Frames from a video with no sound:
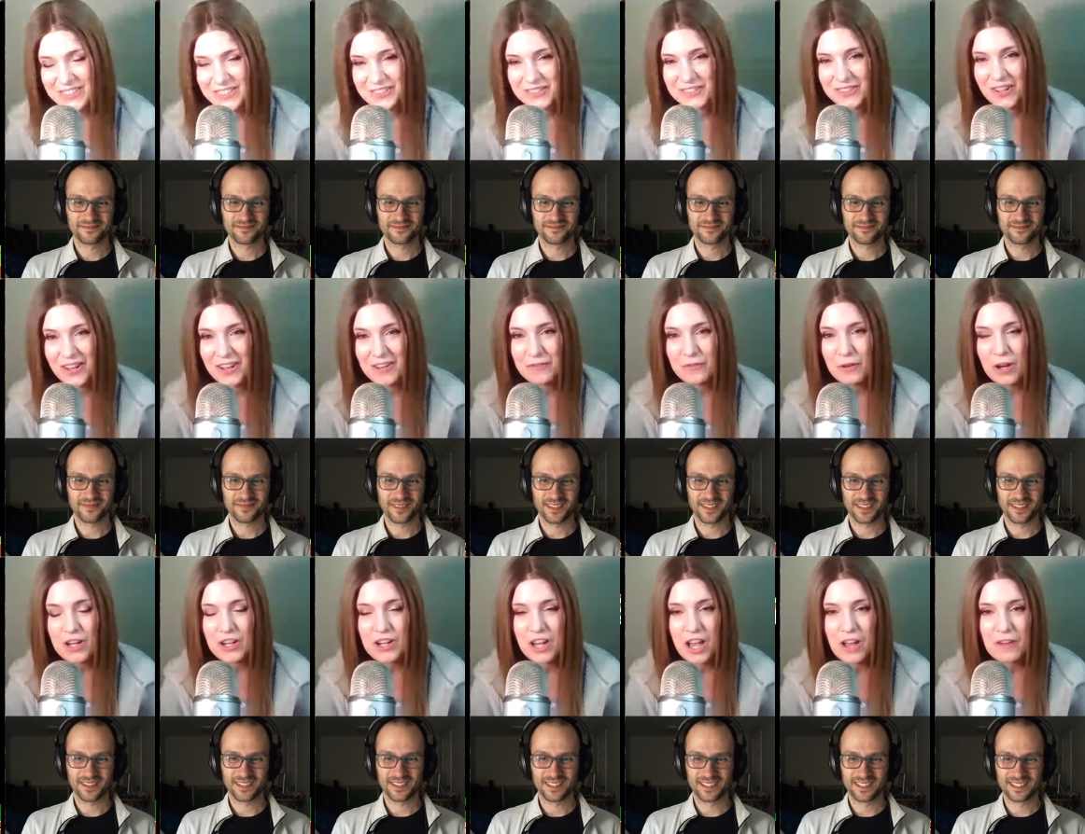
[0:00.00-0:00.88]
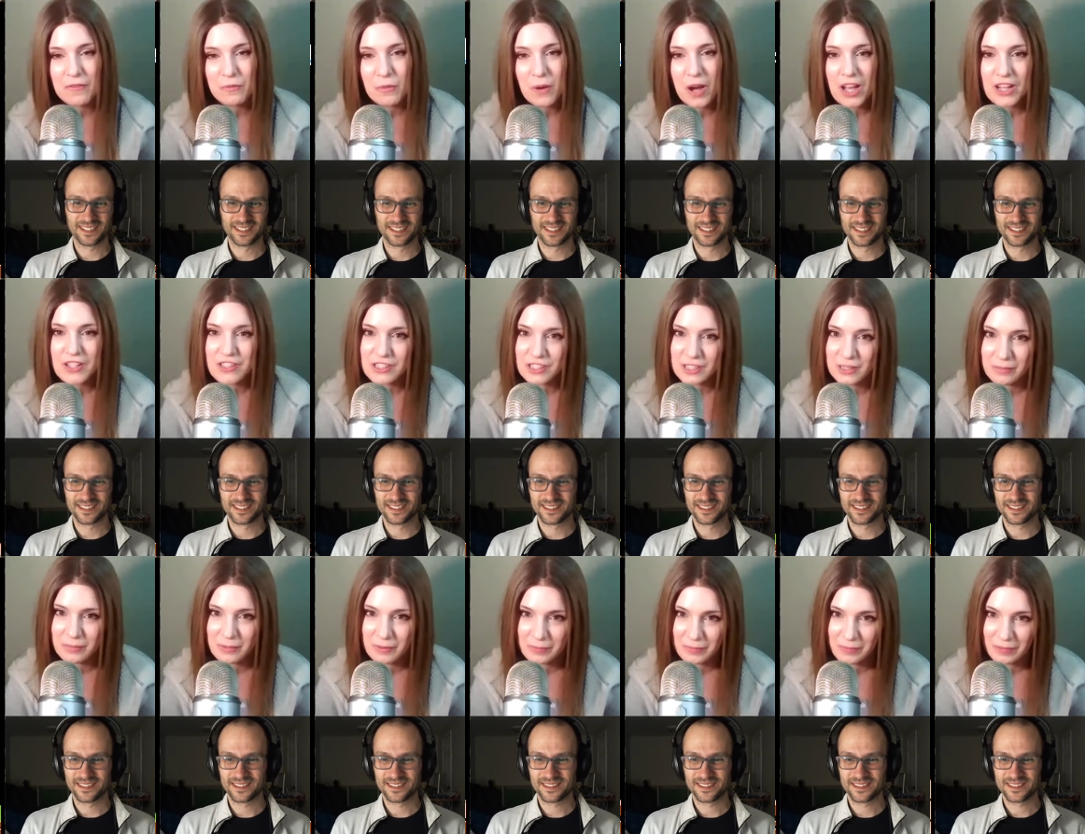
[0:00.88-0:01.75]
Speaker 1: So I've, I've watched
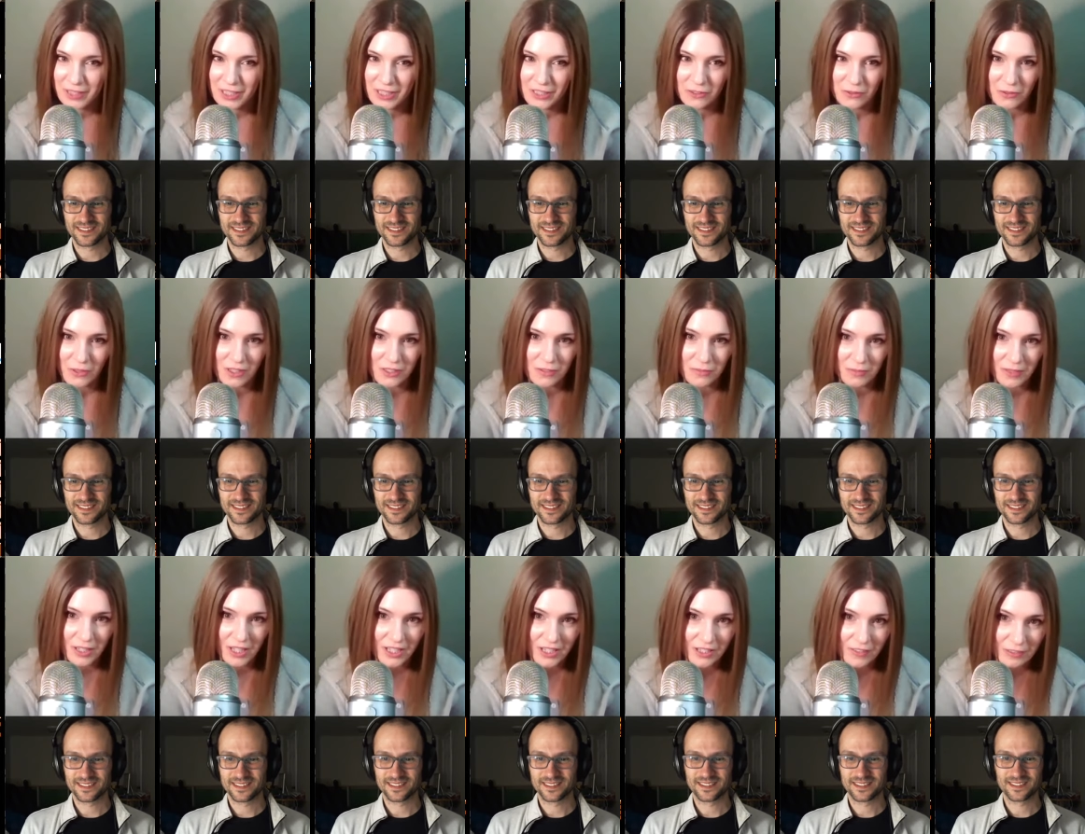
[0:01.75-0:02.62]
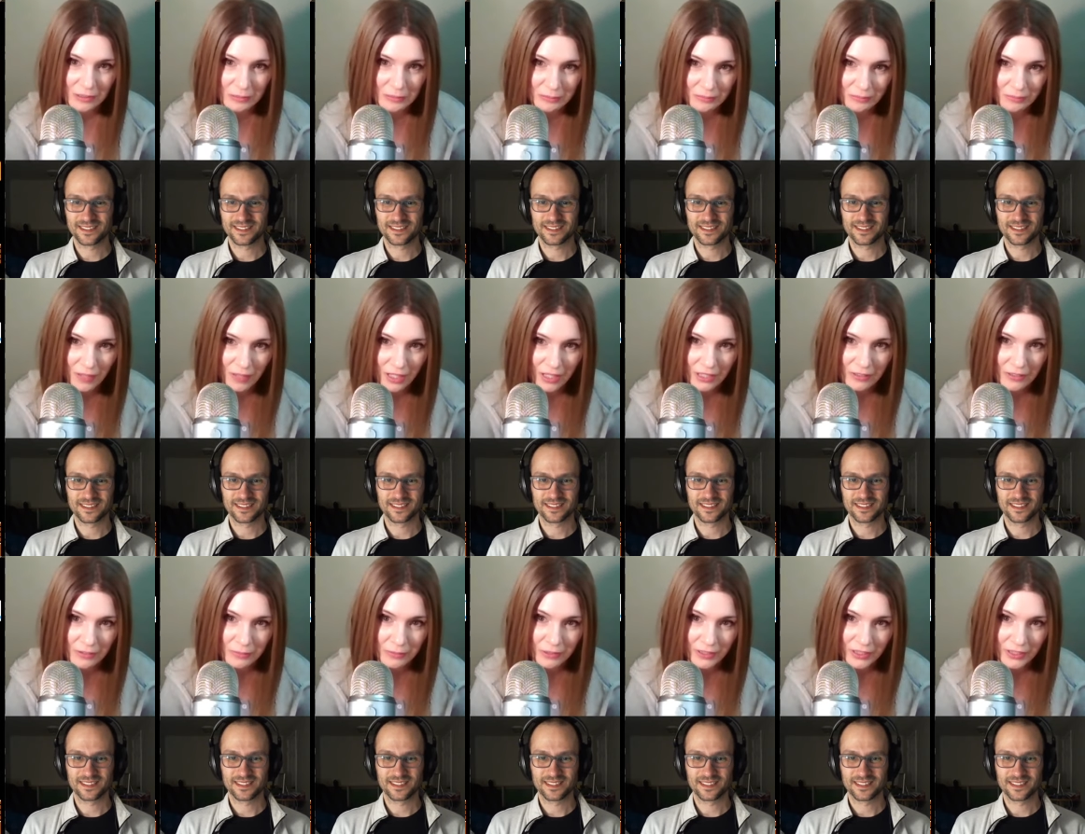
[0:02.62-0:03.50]
it be played twice, but I never I
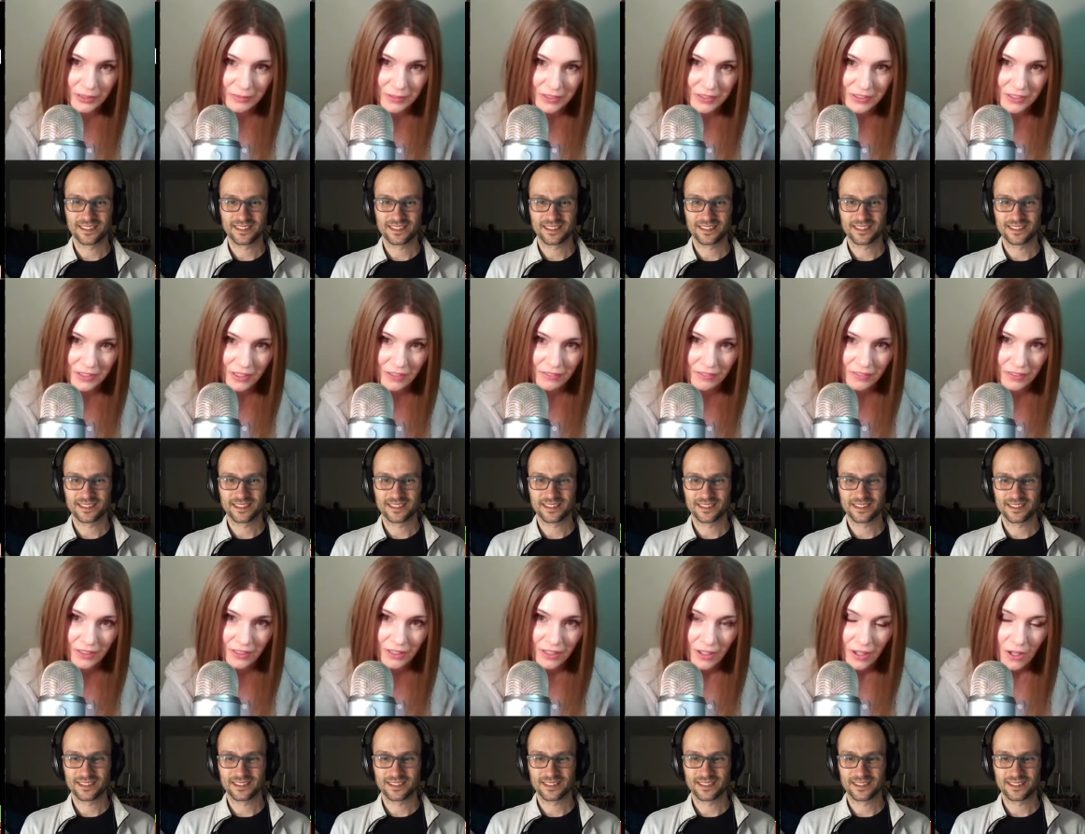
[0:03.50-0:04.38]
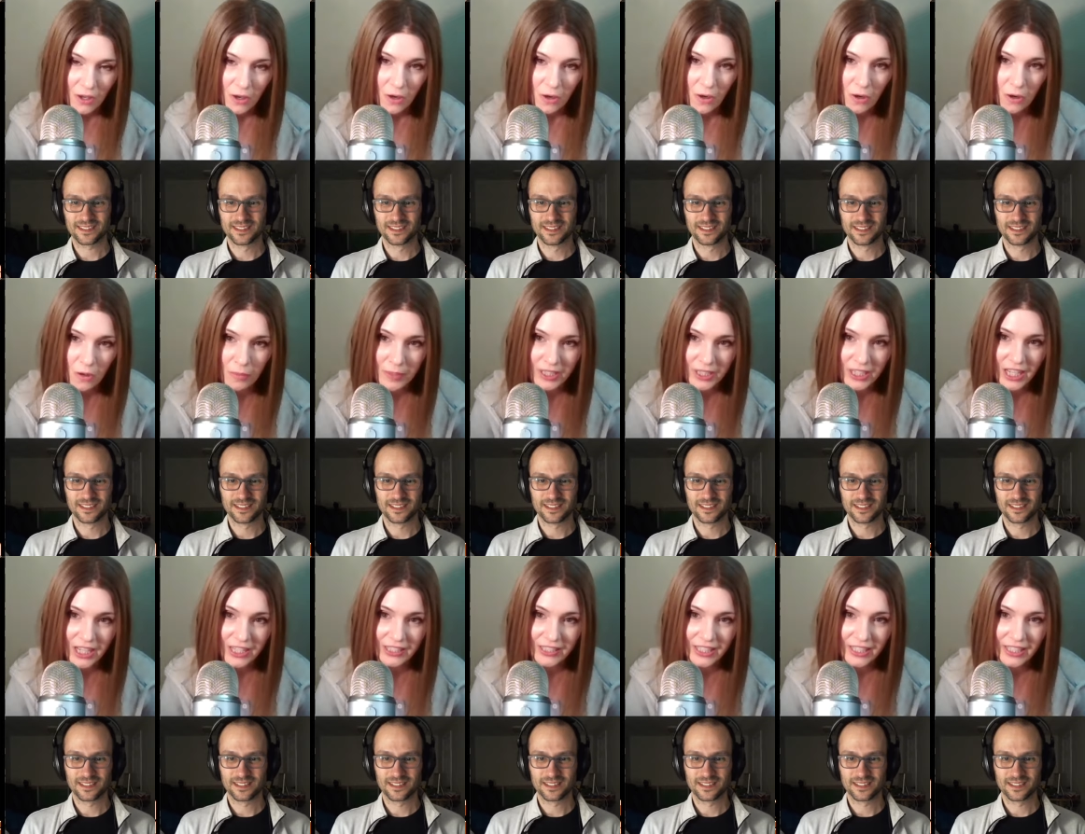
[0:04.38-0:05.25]
never played it myself. Oh my
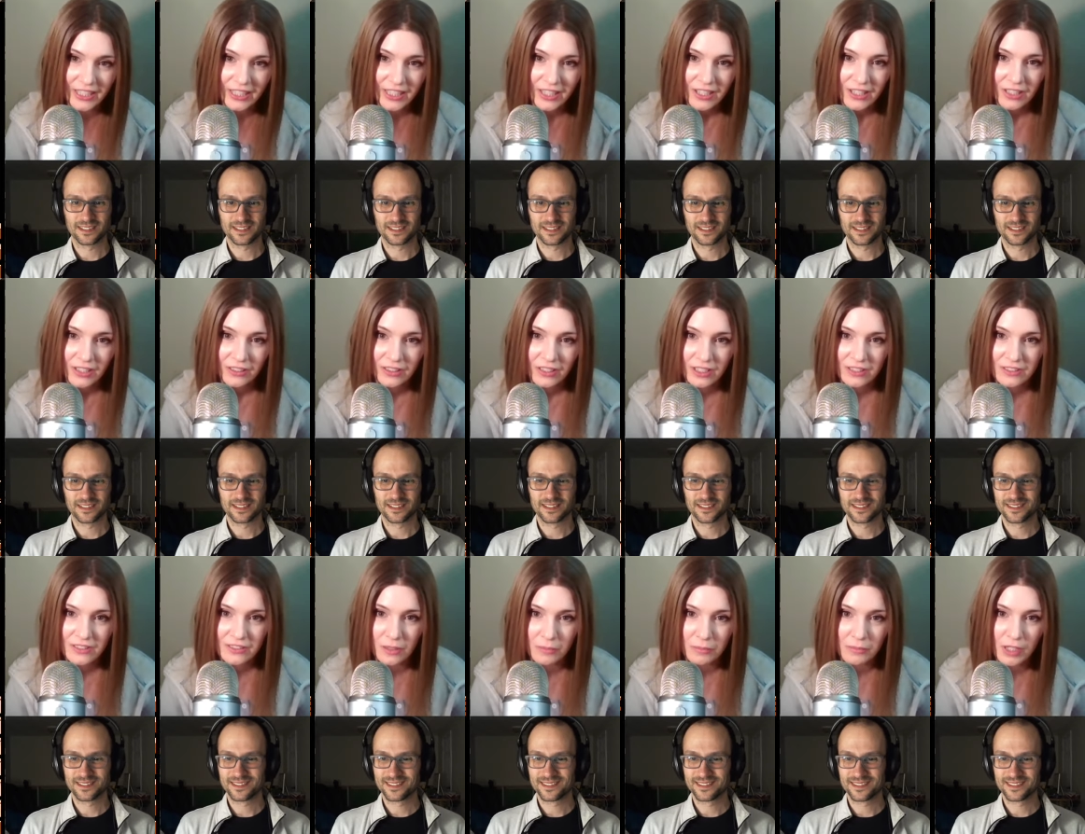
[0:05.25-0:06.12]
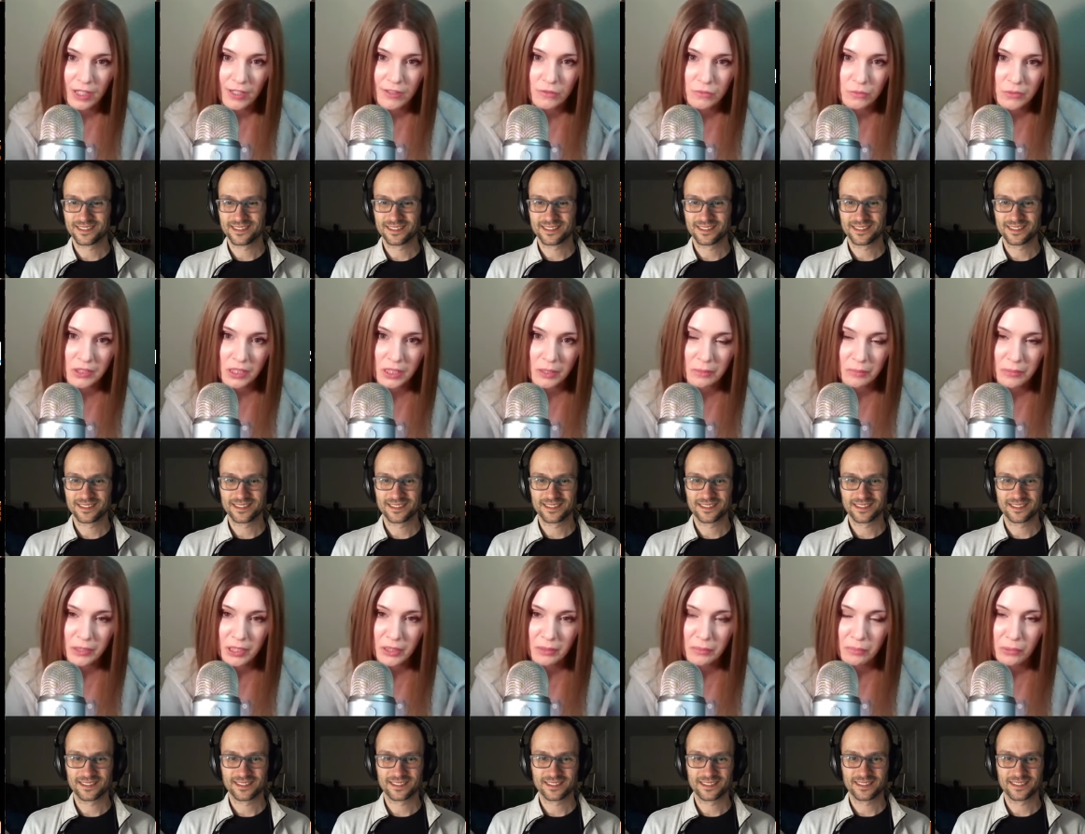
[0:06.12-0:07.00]
god, like like sometimes when I'm
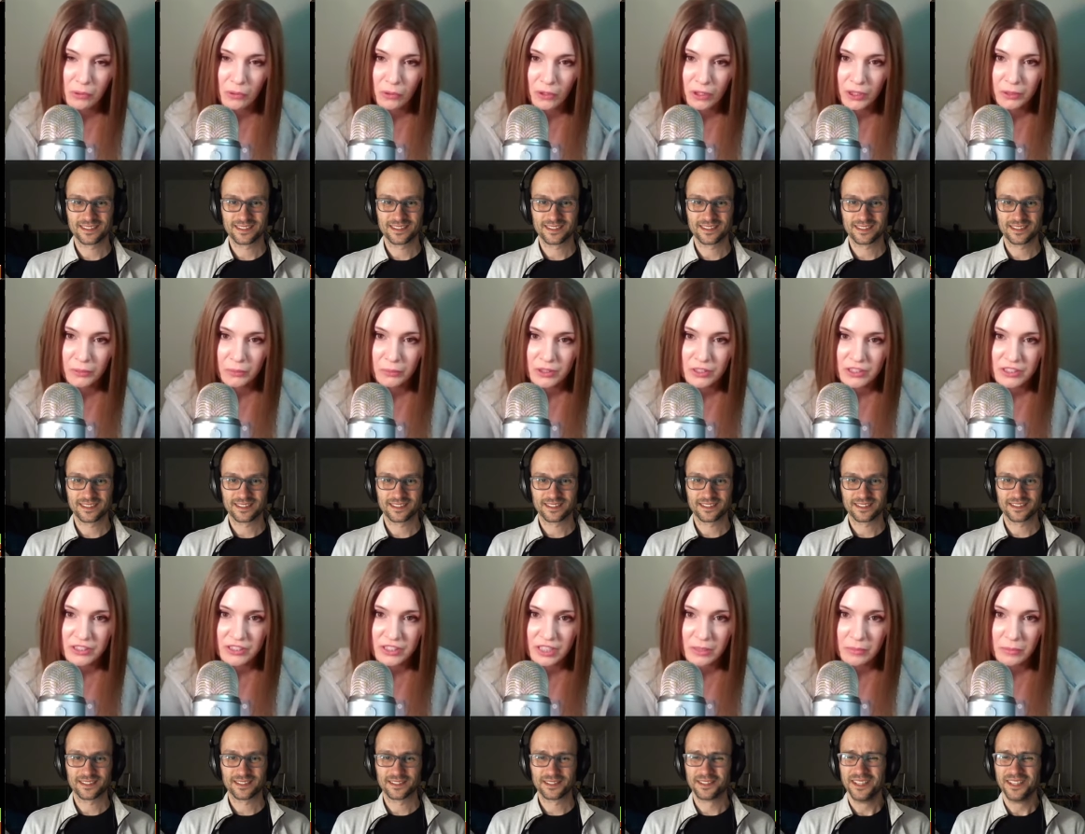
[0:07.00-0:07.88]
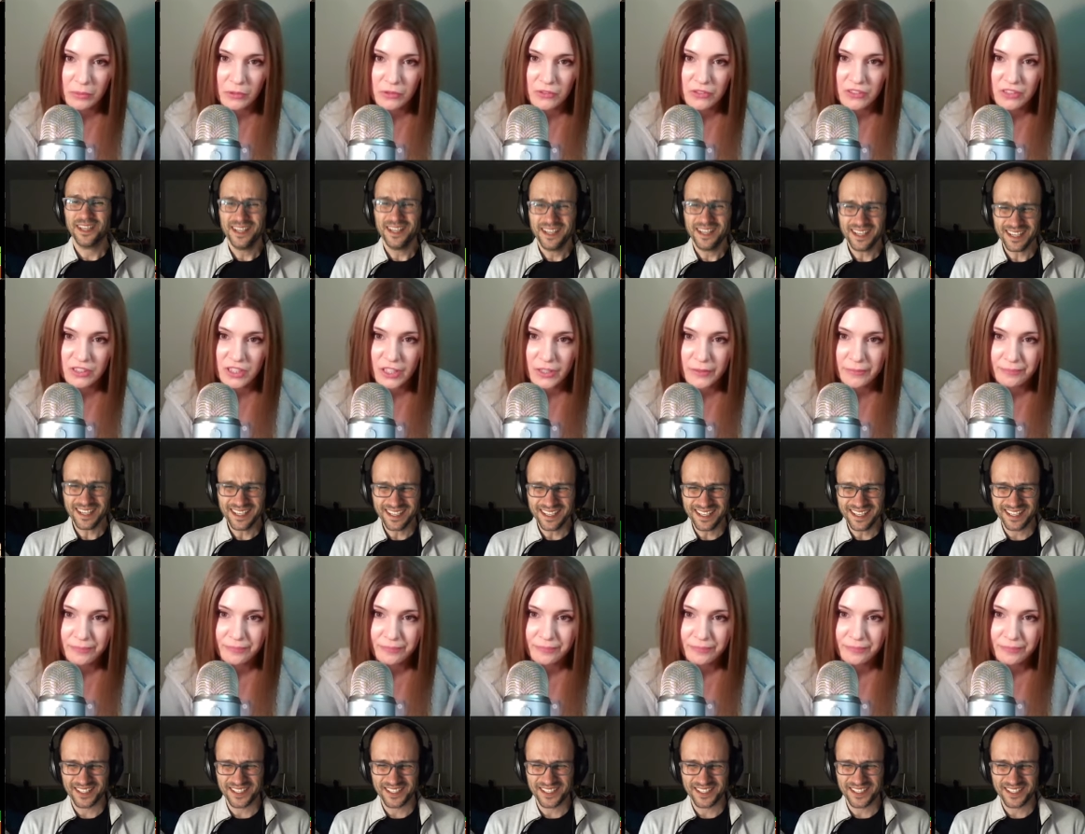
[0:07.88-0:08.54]
being poor, which is like most of the time.